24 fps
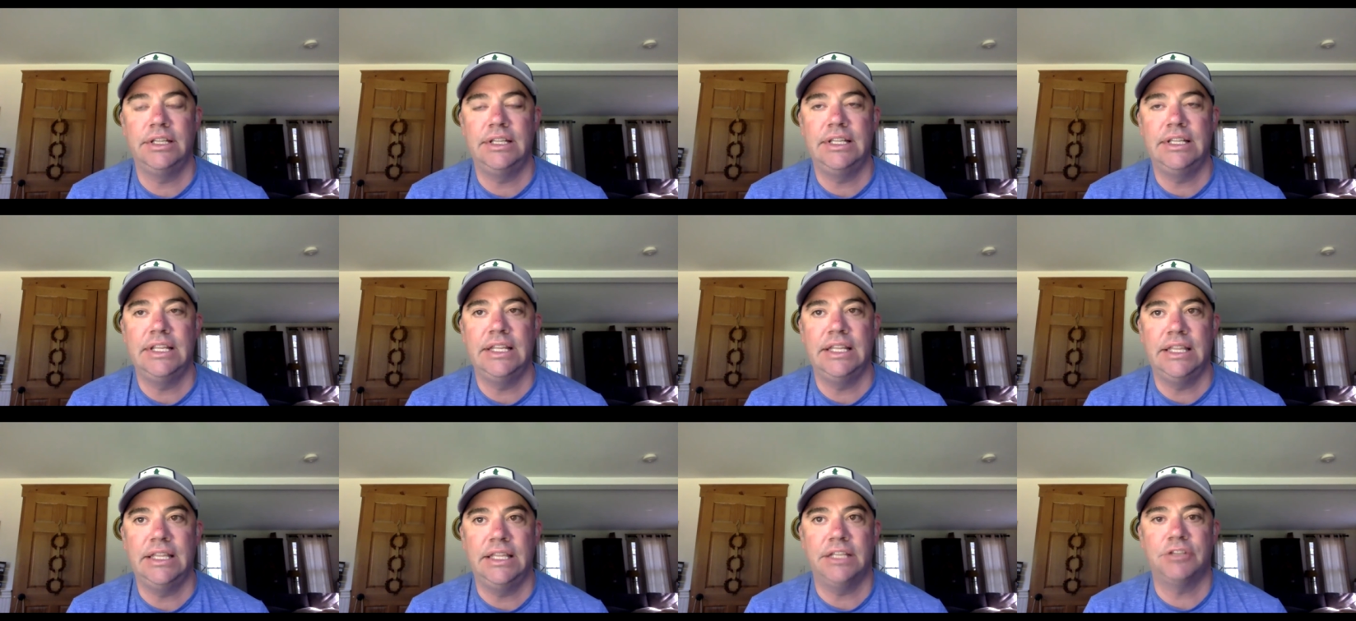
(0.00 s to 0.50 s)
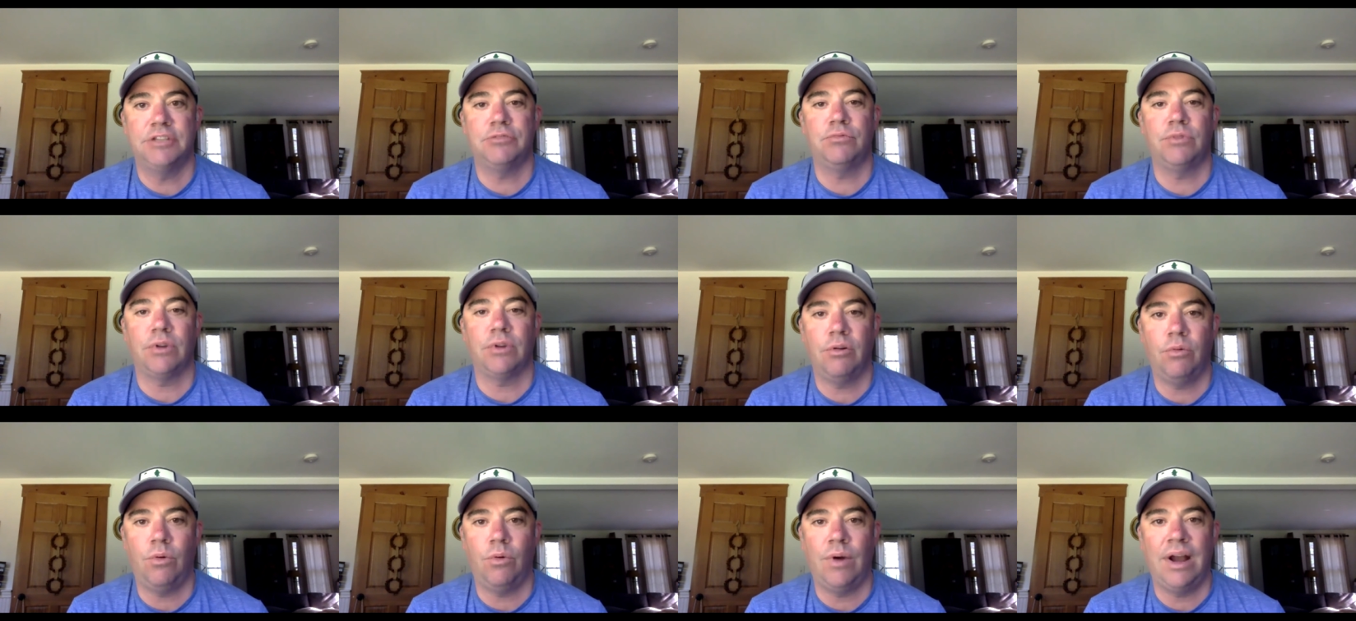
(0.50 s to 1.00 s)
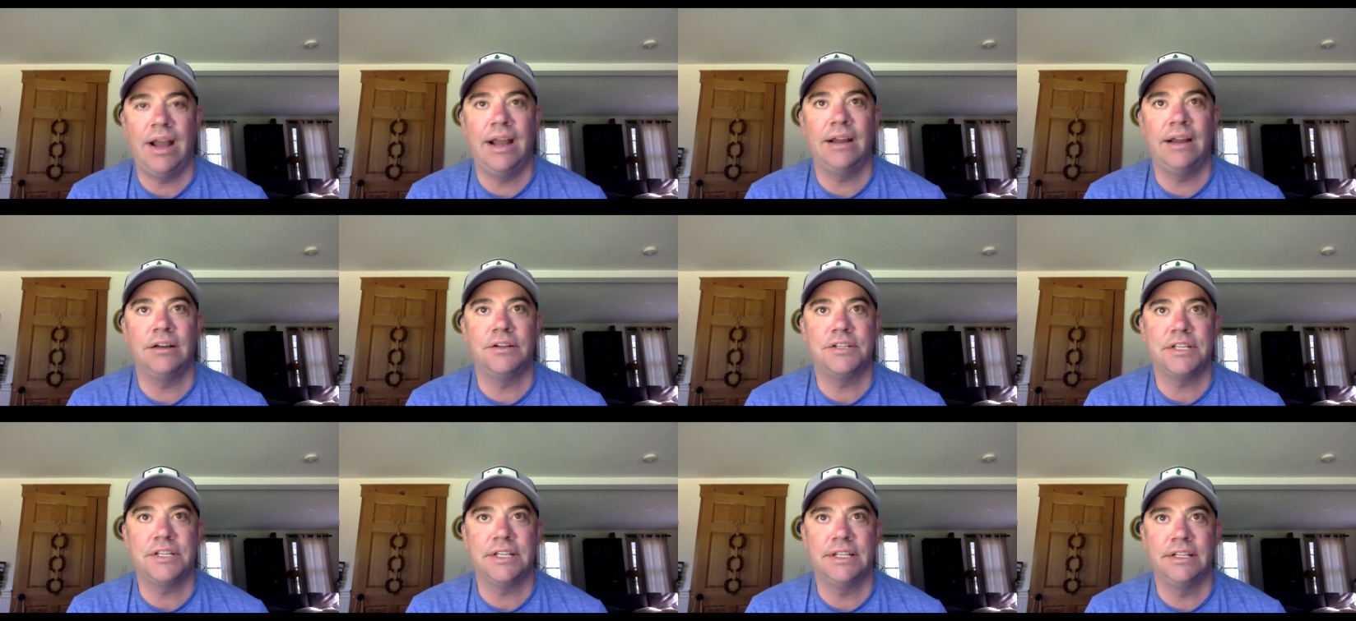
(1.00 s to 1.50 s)
this
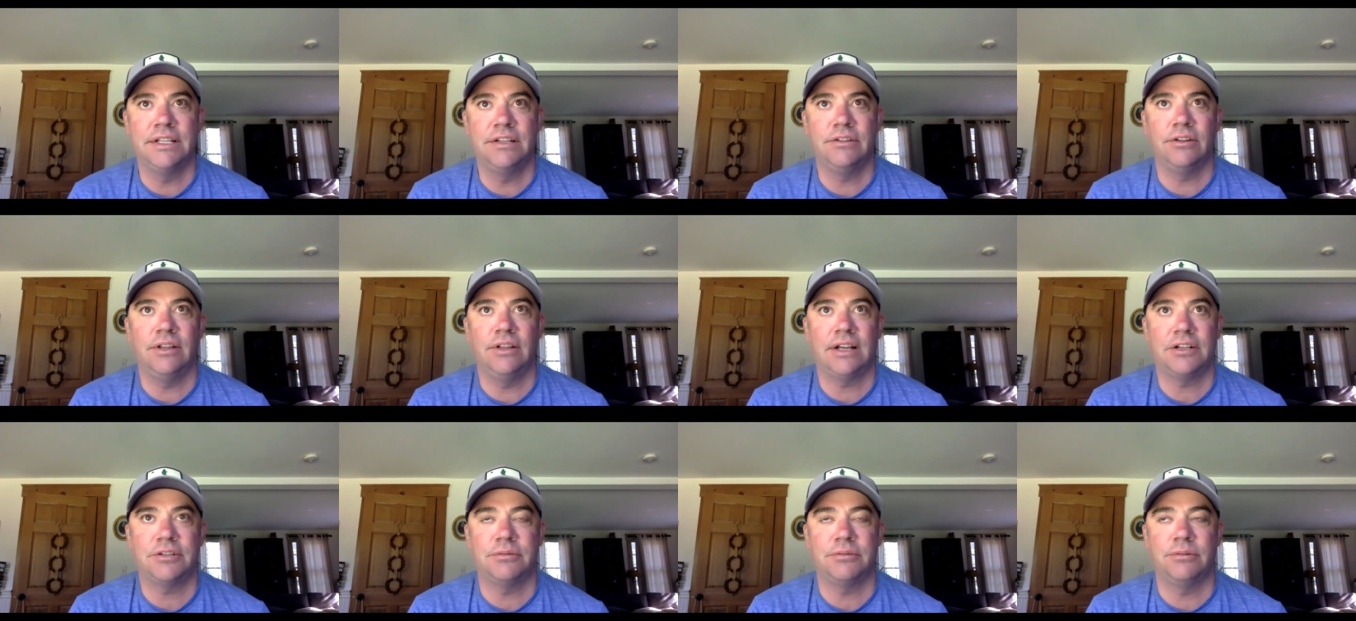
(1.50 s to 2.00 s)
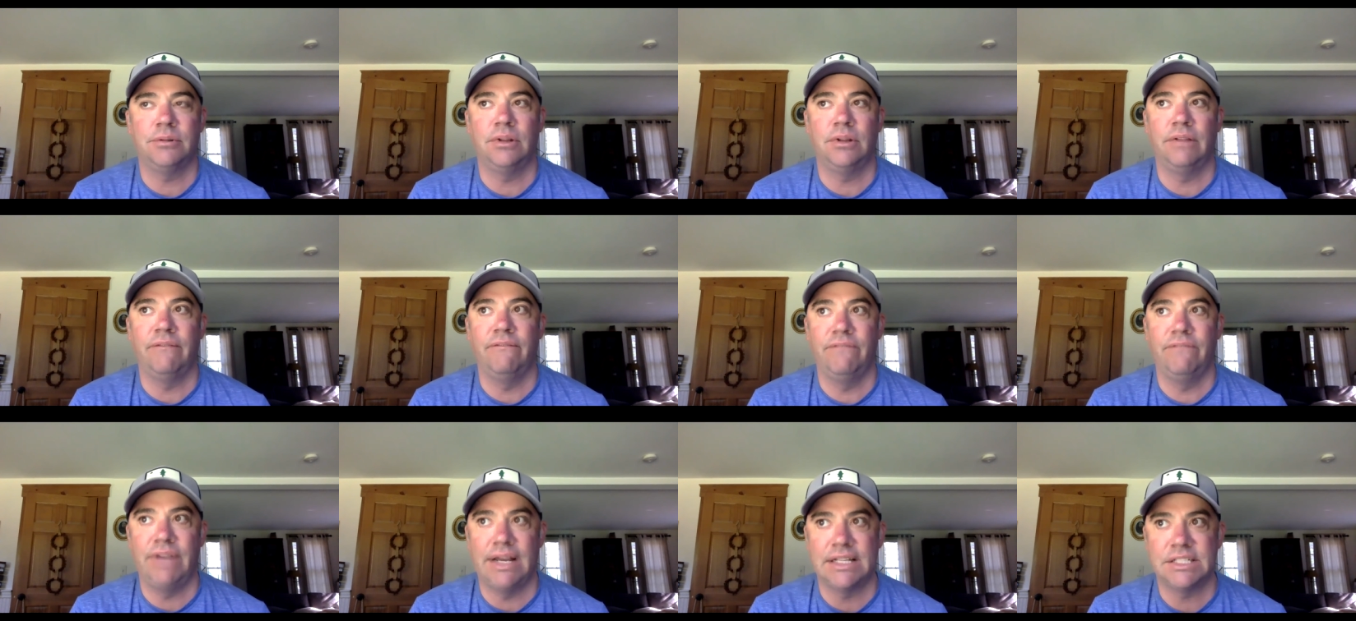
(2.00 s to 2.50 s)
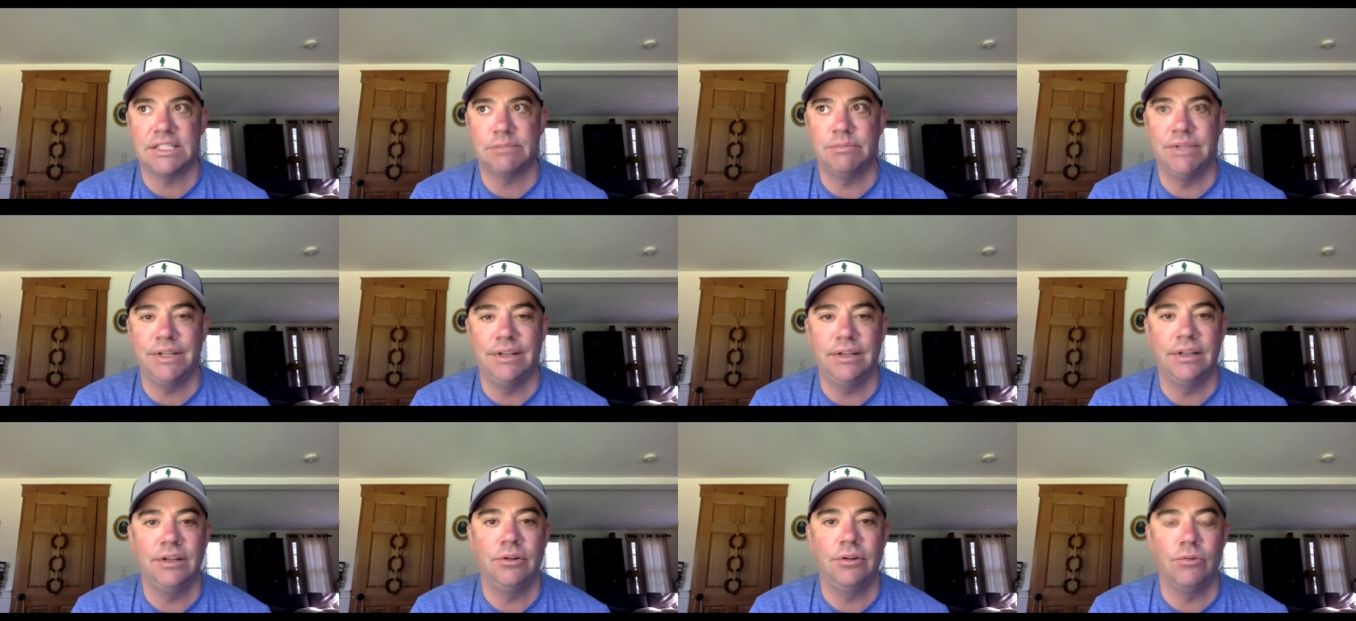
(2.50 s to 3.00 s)
requires intellectual
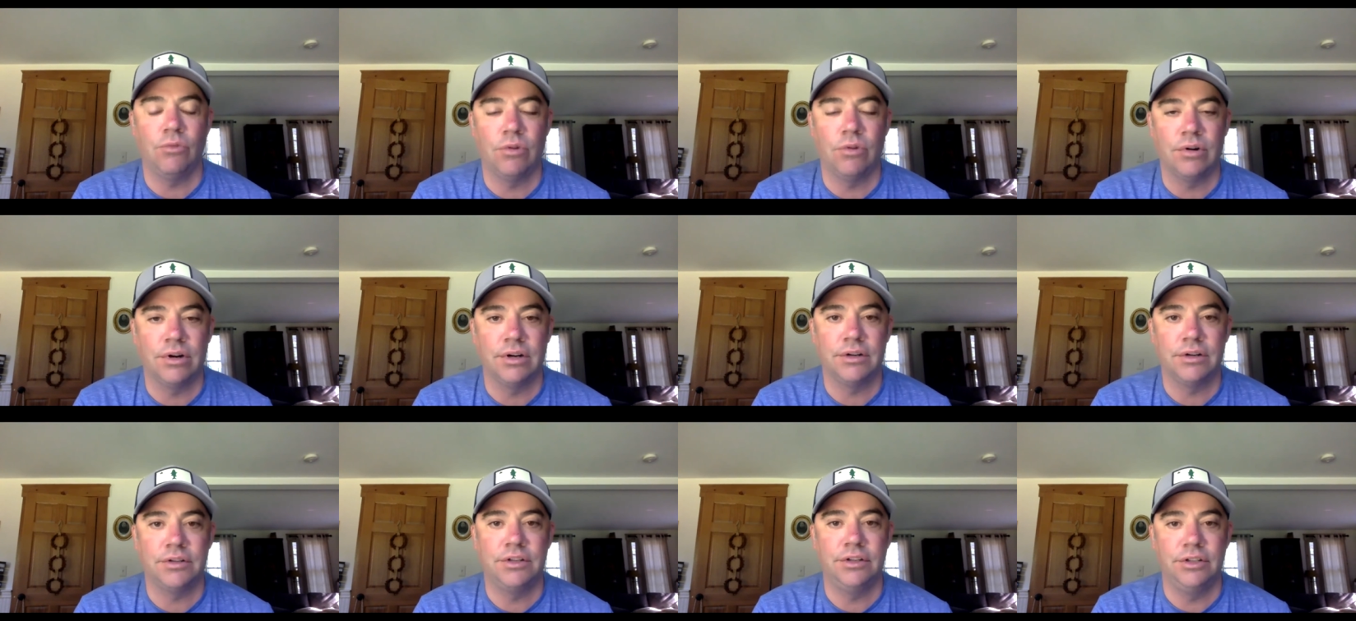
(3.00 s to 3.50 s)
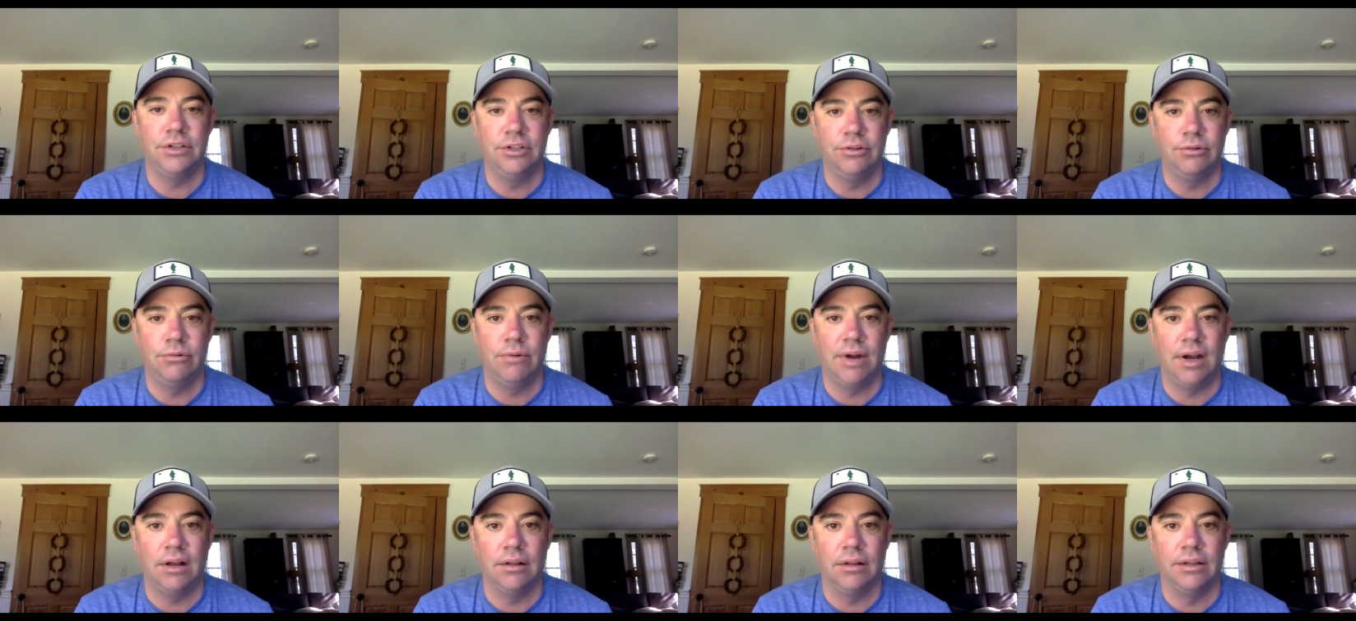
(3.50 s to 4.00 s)
investment in order to do well.